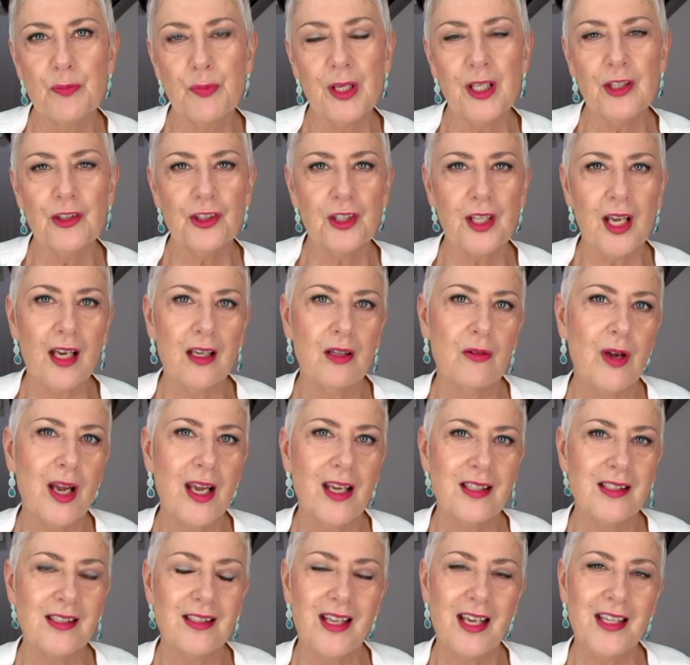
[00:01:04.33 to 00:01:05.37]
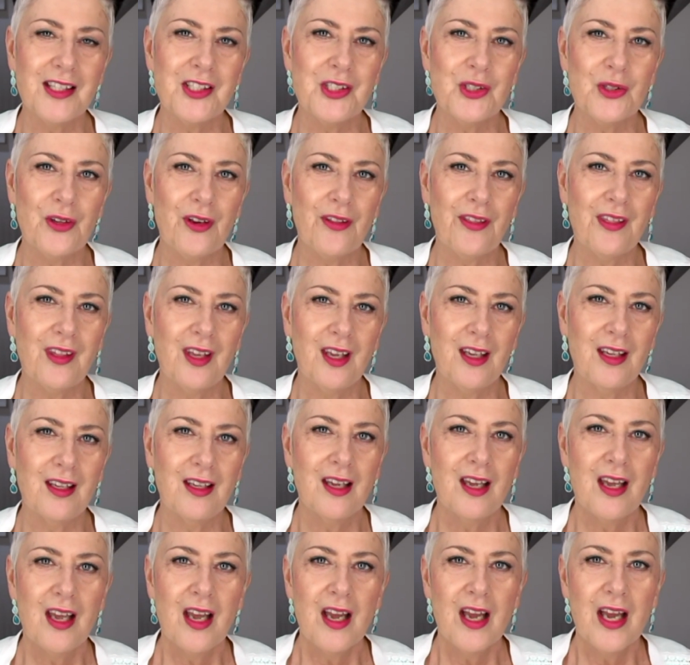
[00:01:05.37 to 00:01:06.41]
beach getaways and that sort of thing,
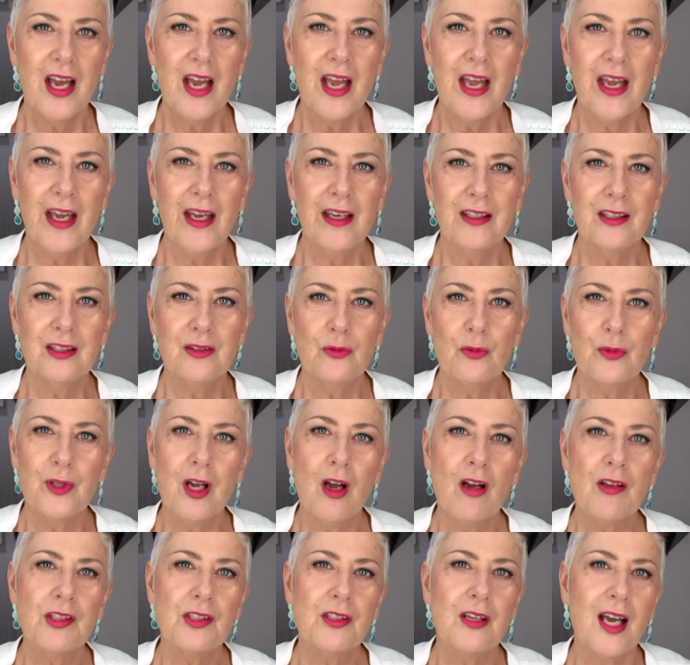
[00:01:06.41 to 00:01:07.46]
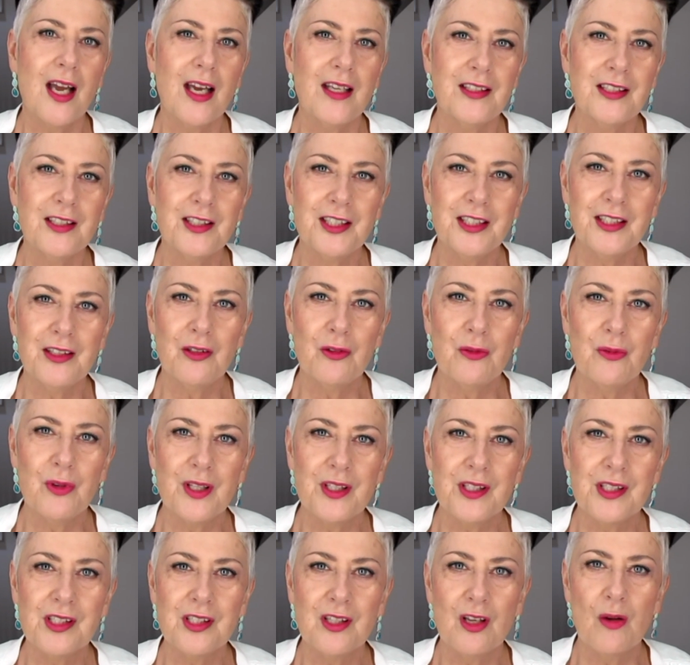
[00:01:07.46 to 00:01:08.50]
and we also had to deal
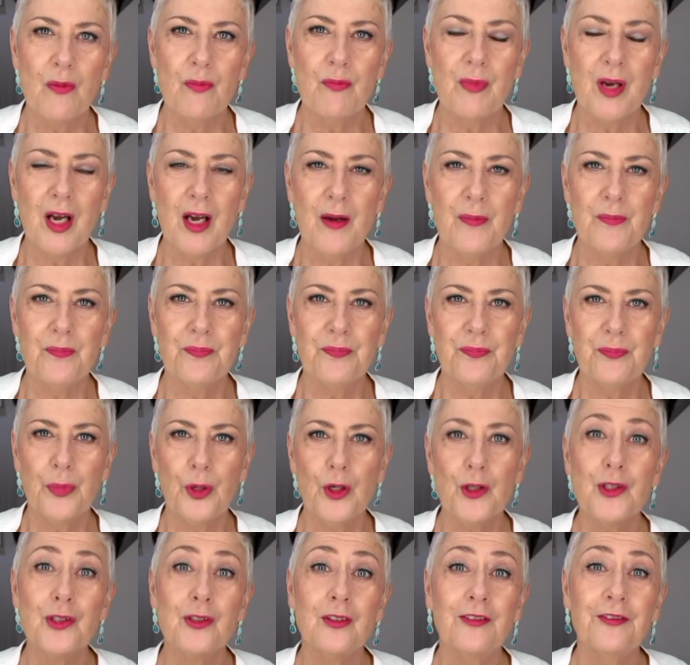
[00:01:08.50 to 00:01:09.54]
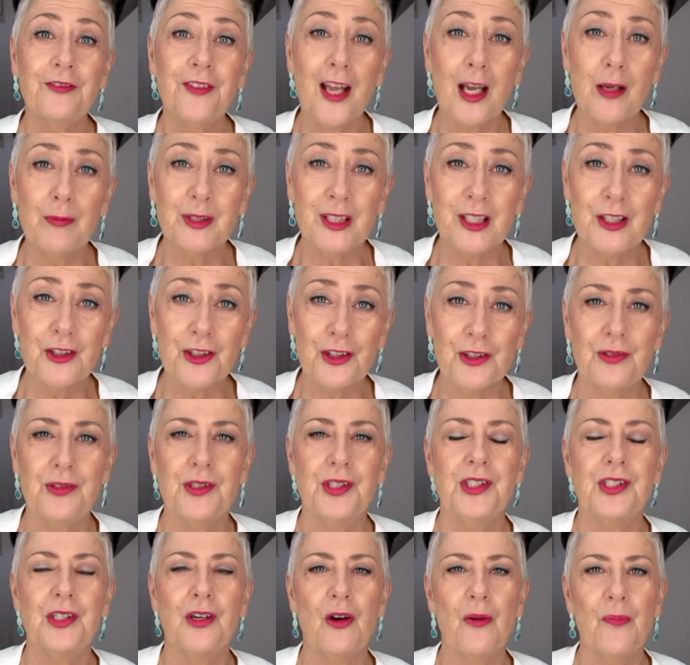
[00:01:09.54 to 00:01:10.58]
with some personal family issues.
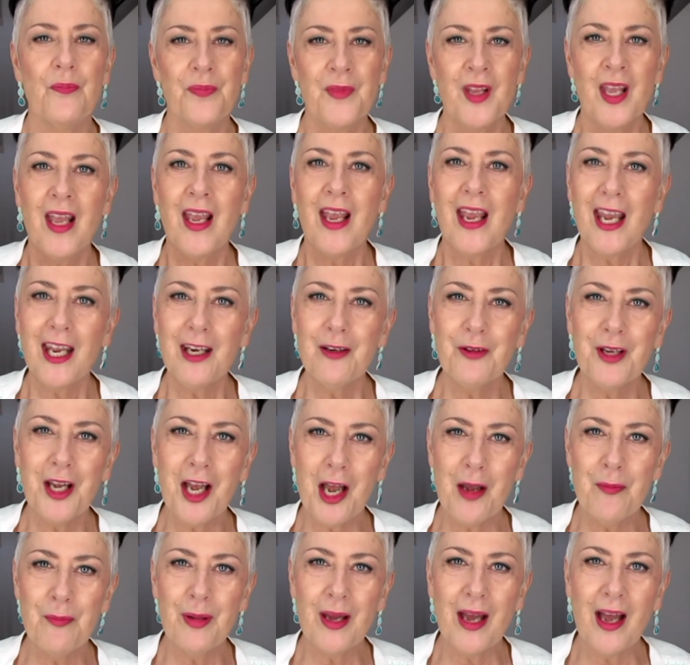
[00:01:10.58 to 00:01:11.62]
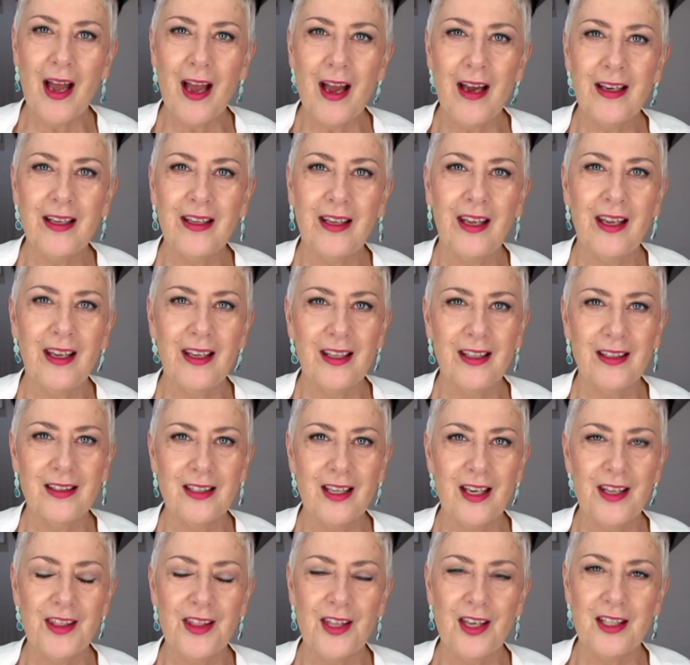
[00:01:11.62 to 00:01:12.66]
So anyway, I'm back, and
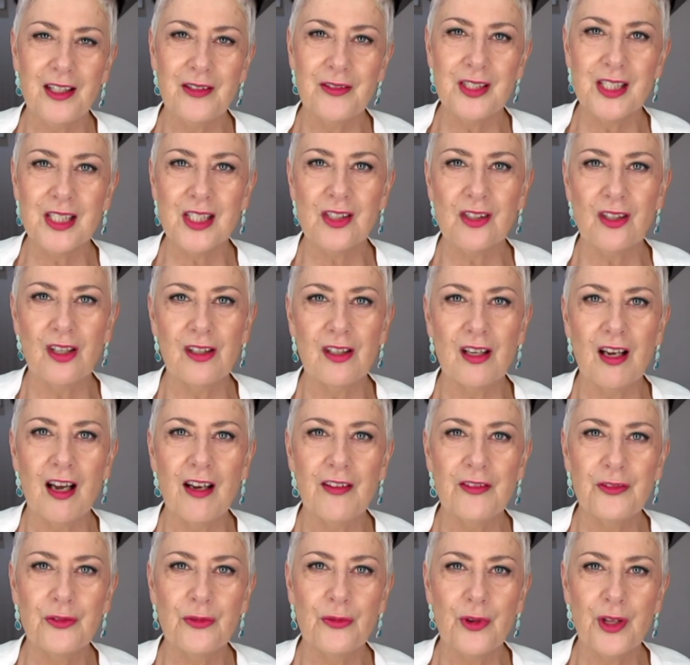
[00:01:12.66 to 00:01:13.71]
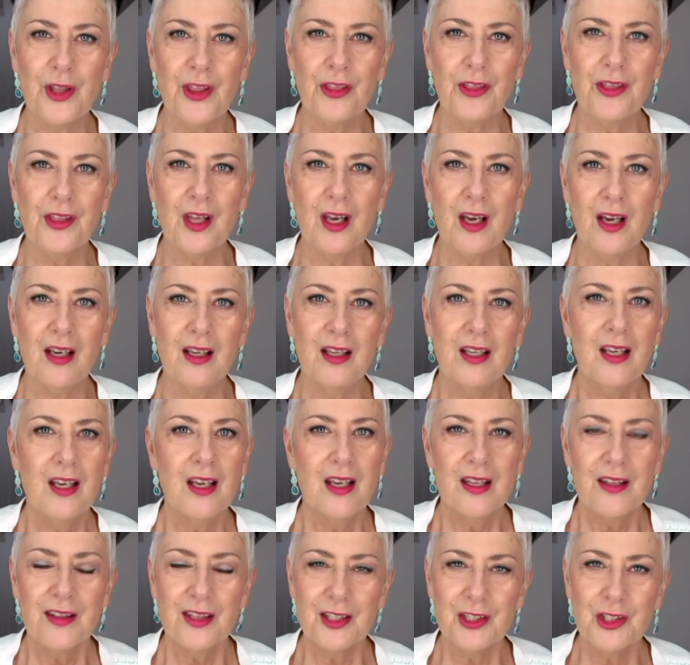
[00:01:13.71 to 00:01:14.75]
I thought I would start off with
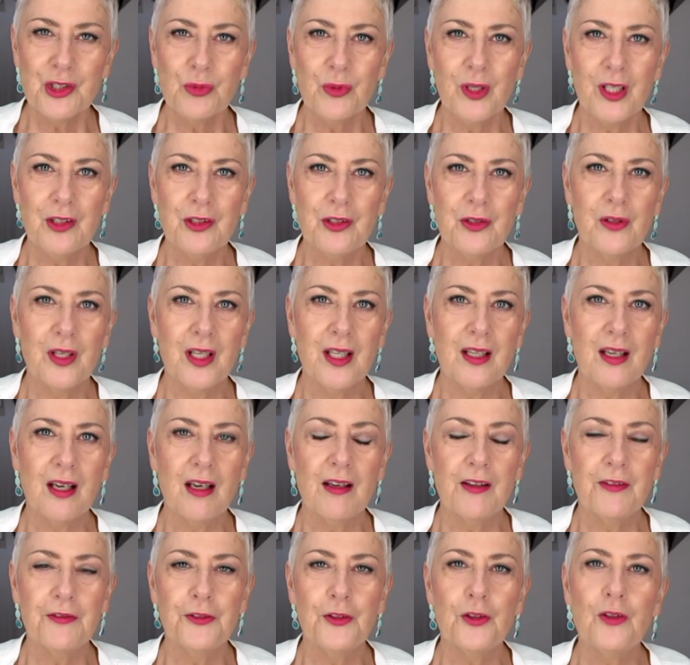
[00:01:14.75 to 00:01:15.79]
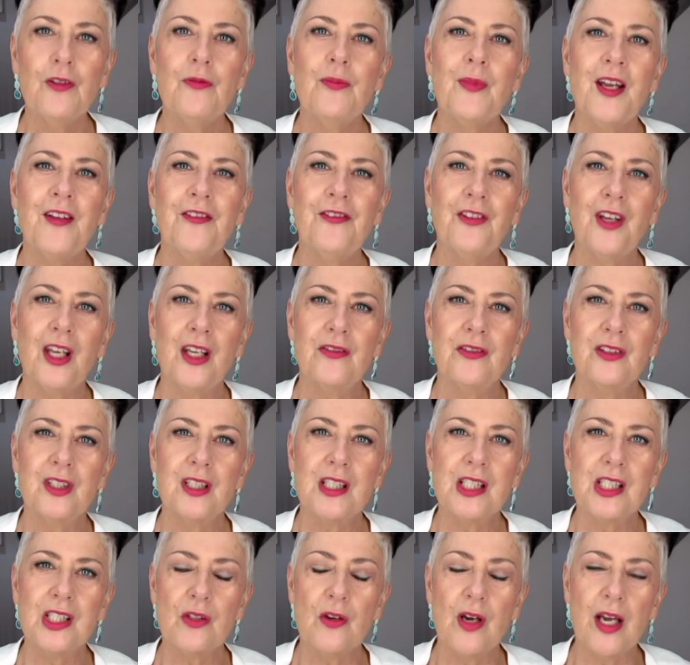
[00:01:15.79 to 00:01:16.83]
this week doing a few of my
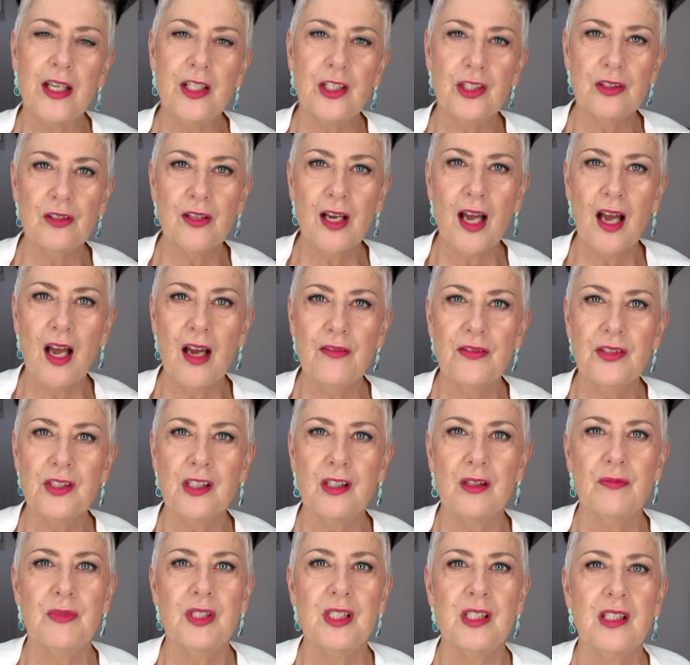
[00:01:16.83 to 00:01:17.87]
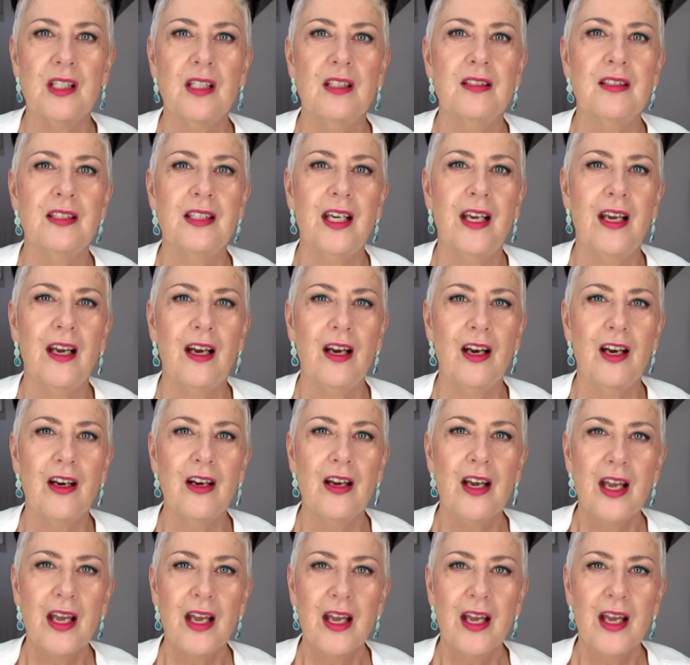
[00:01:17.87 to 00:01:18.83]
favorites. So I do have some skincare,